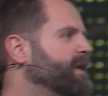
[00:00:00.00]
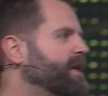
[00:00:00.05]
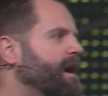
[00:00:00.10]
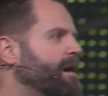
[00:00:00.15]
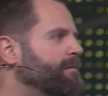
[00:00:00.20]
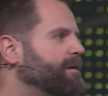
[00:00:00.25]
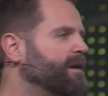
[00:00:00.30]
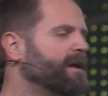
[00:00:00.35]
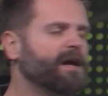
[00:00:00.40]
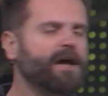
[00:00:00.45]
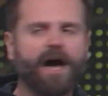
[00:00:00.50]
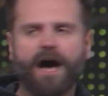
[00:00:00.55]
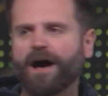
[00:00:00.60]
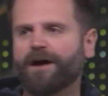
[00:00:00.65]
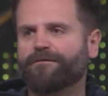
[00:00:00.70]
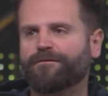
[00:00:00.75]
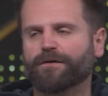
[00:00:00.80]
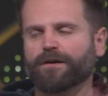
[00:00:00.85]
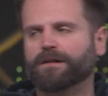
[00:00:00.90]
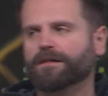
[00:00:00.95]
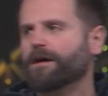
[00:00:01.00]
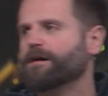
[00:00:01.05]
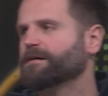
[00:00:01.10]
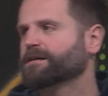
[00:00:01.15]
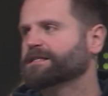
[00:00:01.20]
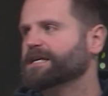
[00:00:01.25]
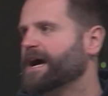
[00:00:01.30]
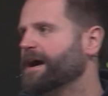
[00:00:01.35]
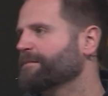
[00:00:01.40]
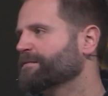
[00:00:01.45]
coming for a long
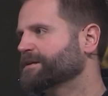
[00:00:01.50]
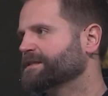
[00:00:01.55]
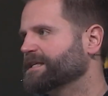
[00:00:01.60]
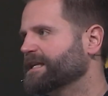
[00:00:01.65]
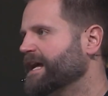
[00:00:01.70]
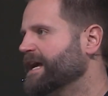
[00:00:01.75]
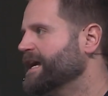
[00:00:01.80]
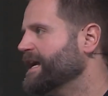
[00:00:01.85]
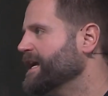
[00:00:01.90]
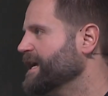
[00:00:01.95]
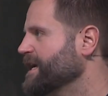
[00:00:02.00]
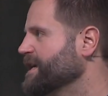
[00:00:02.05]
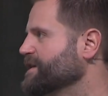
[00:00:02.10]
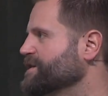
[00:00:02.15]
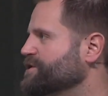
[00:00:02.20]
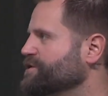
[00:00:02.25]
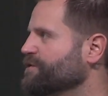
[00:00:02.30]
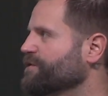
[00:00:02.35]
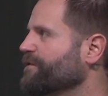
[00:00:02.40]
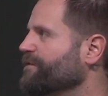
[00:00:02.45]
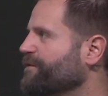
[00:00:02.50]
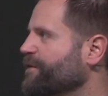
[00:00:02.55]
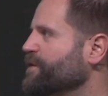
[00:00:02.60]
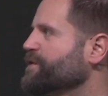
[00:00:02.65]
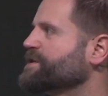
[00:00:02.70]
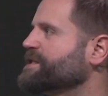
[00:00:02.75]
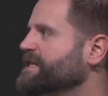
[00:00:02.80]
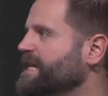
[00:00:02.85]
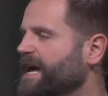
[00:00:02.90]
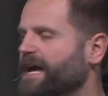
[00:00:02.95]
time or today is your
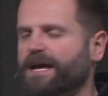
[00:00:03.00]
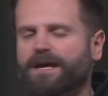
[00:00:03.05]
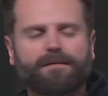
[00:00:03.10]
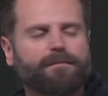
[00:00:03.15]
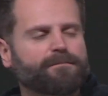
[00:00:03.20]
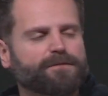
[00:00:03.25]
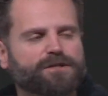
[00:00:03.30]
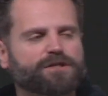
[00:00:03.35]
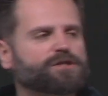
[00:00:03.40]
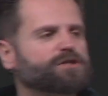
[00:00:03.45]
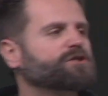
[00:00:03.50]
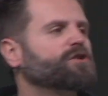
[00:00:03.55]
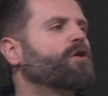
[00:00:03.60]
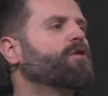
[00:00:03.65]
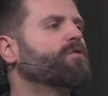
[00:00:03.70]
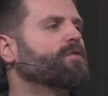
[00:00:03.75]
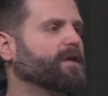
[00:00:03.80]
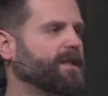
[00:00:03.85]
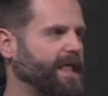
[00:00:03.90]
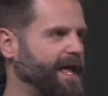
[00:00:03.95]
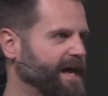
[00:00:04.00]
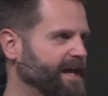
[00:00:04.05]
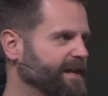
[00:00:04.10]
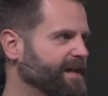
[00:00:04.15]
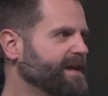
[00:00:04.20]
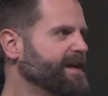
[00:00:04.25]
first day. I'm so glad